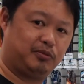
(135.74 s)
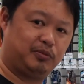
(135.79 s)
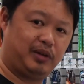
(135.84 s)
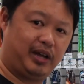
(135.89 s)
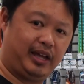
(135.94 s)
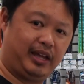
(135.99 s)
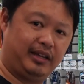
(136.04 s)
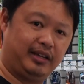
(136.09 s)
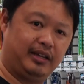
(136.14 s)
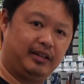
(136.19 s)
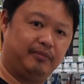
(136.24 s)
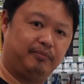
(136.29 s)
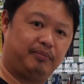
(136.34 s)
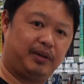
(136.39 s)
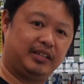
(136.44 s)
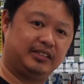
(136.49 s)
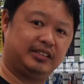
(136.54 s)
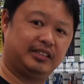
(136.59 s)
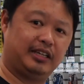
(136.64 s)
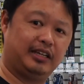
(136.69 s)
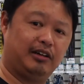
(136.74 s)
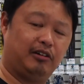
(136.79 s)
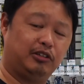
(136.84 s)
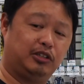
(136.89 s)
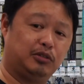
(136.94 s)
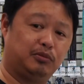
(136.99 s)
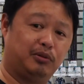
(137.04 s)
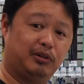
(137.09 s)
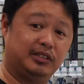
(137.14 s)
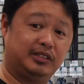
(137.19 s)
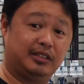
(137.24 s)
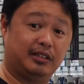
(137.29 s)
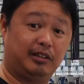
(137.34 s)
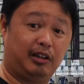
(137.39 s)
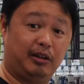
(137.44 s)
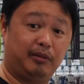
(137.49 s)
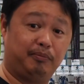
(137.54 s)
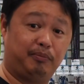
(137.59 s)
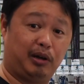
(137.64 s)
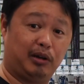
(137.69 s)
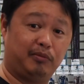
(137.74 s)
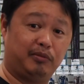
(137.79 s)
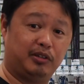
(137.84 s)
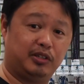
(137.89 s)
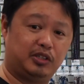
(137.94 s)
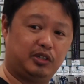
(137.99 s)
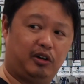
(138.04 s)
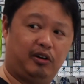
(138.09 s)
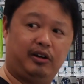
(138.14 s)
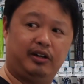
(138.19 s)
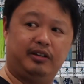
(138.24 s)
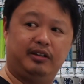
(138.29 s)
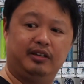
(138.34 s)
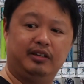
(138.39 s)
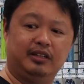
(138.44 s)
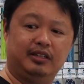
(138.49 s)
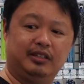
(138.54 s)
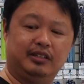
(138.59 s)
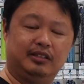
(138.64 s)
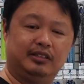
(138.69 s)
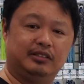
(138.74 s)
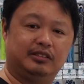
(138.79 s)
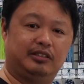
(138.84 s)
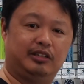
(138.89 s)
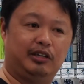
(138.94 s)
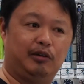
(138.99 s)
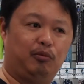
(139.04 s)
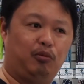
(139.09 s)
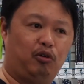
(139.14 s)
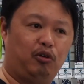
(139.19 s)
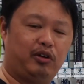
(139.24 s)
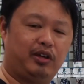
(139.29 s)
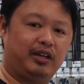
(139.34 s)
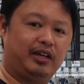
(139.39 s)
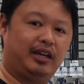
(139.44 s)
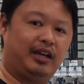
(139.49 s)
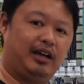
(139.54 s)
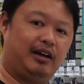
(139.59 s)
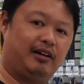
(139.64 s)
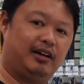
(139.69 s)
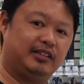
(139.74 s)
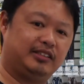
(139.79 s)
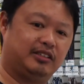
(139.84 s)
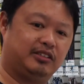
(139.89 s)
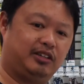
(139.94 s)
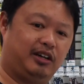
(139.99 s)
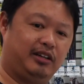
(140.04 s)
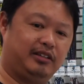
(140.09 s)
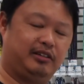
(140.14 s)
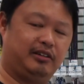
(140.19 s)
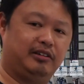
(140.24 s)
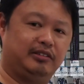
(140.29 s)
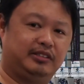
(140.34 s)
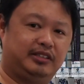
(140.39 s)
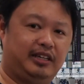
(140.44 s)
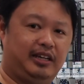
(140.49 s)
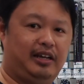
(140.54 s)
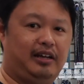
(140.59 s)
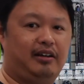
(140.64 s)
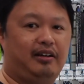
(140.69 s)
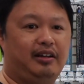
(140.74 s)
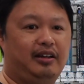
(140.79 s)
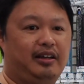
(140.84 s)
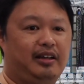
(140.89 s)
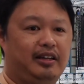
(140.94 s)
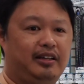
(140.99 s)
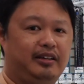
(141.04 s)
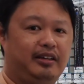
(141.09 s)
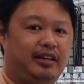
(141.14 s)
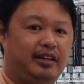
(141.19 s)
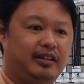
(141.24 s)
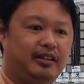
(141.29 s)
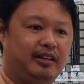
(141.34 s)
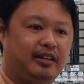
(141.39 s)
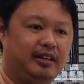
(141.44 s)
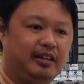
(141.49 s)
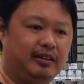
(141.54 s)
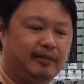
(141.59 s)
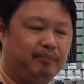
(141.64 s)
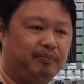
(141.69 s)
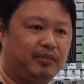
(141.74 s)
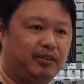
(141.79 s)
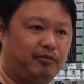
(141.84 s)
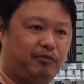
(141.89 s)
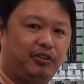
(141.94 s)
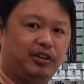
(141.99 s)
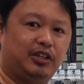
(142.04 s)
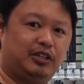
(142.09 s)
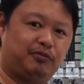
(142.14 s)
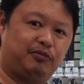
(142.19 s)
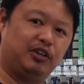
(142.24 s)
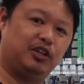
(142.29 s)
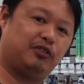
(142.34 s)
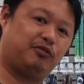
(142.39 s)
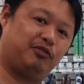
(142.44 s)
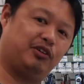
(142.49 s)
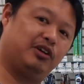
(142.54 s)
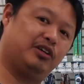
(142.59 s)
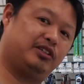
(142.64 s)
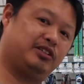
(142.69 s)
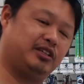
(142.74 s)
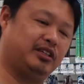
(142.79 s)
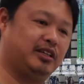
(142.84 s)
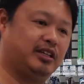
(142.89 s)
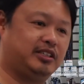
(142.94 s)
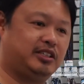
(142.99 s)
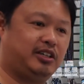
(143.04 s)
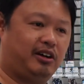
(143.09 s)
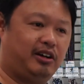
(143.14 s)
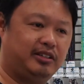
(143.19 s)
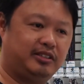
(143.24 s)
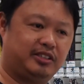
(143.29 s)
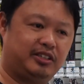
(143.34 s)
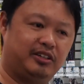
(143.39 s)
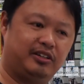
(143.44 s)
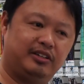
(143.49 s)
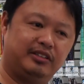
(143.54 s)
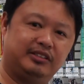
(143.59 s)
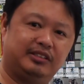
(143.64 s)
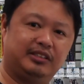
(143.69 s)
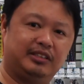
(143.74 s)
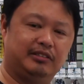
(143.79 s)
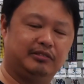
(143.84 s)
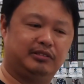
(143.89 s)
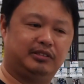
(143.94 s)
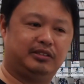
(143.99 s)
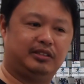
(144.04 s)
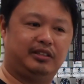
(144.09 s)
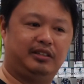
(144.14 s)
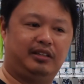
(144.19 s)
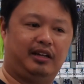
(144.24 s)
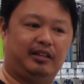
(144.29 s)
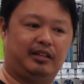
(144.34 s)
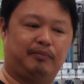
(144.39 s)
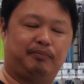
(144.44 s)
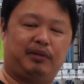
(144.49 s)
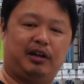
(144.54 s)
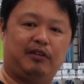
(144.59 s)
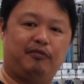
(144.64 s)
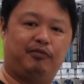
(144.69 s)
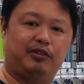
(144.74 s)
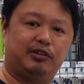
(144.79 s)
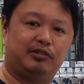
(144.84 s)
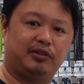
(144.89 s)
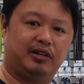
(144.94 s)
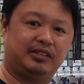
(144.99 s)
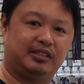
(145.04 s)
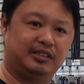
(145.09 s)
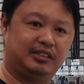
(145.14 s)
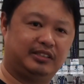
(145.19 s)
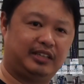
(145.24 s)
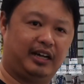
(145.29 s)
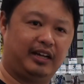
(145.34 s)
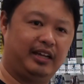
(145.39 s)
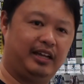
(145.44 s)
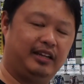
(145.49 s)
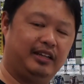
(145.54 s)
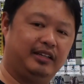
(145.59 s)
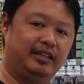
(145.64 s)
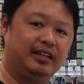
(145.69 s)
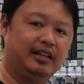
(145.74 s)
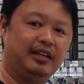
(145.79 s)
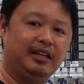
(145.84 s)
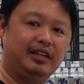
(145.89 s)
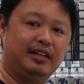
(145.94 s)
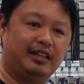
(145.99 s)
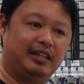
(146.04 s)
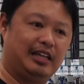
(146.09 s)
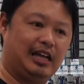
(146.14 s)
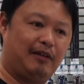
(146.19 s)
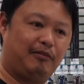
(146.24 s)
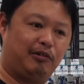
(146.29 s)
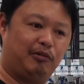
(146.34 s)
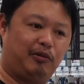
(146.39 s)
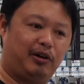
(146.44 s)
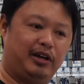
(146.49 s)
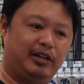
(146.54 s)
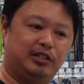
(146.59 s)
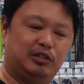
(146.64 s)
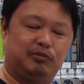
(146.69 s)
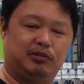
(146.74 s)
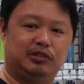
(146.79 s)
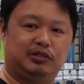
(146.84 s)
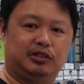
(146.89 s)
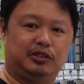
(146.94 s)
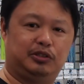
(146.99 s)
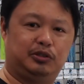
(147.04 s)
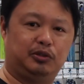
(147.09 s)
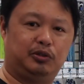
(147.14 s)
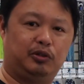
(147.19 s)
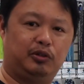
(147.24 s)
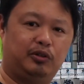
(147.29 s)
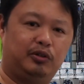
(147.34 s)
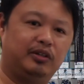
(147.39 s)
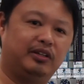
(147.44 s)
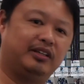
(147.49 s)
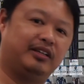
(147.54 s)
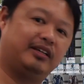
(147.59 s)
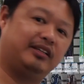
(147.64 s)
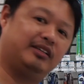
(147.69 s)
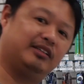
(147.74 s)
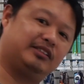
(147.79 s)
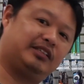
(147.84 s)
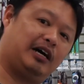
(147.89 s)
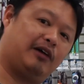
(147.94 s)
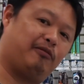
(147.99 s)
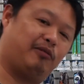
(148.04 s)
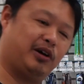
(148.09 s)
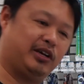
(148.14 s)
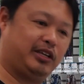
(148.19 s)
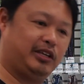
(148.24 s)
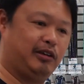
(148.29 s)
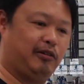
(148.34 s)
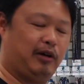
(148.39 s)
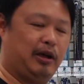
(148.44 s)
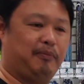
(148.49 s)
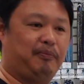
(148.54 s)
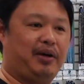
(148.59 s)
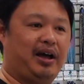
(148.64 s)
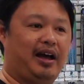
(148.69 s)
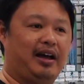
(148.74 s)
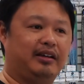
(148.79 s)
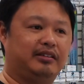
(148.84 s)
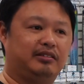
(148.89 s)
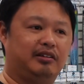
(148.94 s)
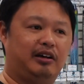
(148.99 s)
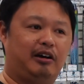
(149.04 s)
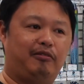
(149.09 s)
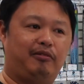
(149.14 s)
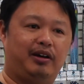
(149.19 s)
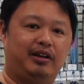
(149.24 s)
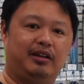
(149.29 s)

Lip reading: hanging basically towards the bottom of the tide. So you're walking out as the tide goes out, and then fish, and the tide turns, you'll see like the bait fish will actually start heading the other way towards the shore, and then you start working your way back. So that way